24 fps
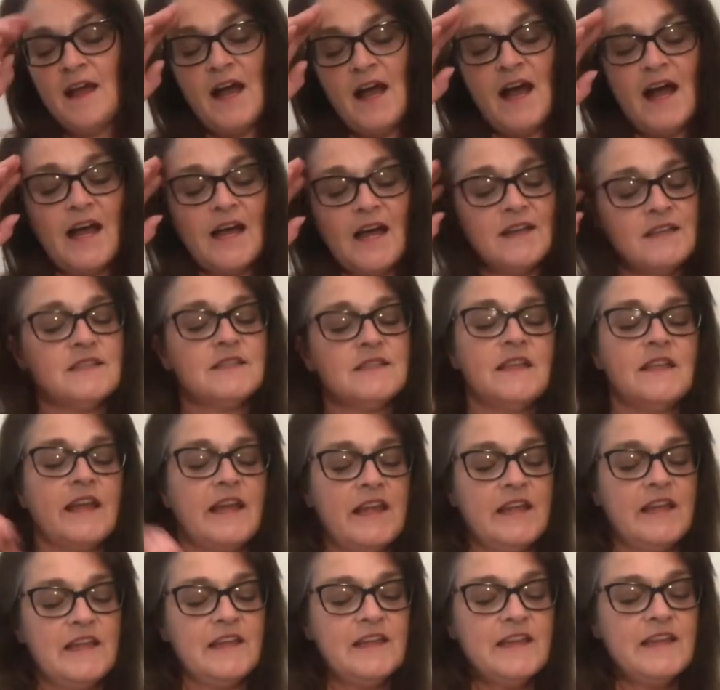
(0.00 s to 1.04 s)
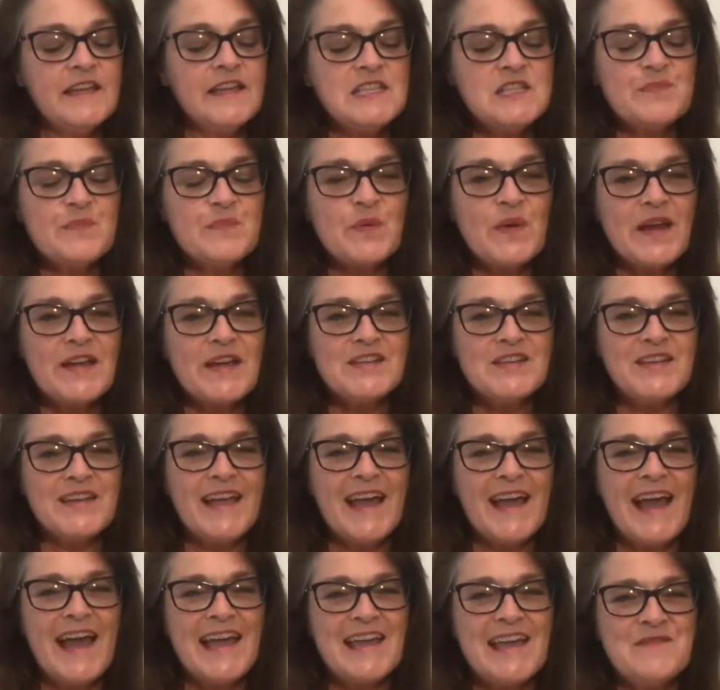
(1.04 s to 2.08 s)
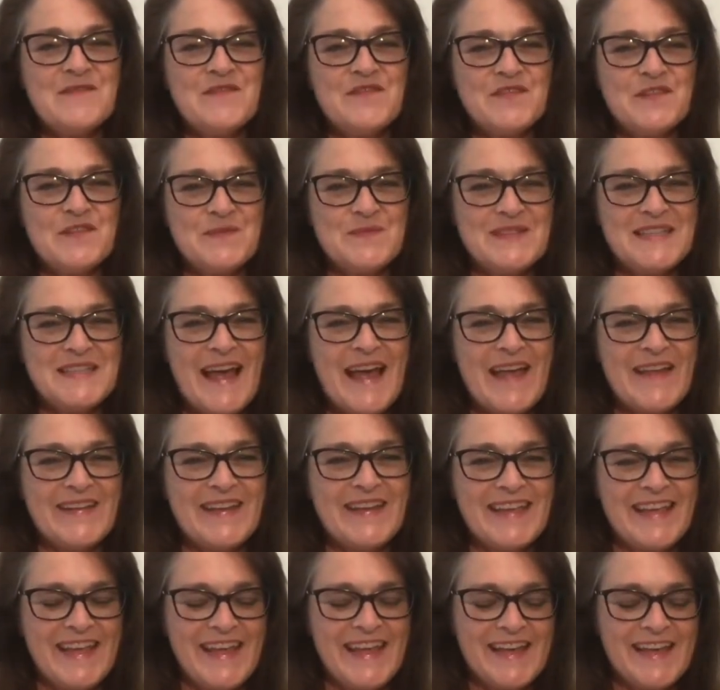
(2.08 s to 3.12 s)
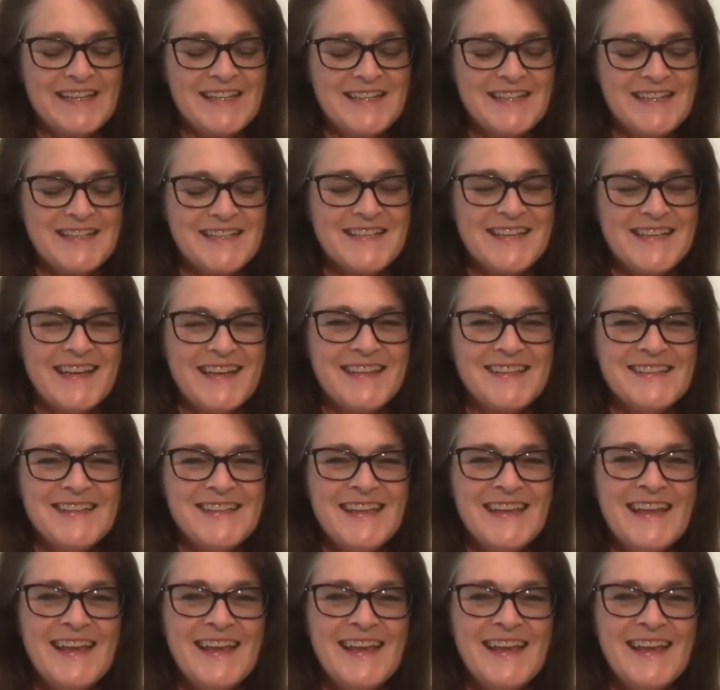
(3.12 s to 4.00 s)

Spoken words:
and the inspiration came from down here, didn't it?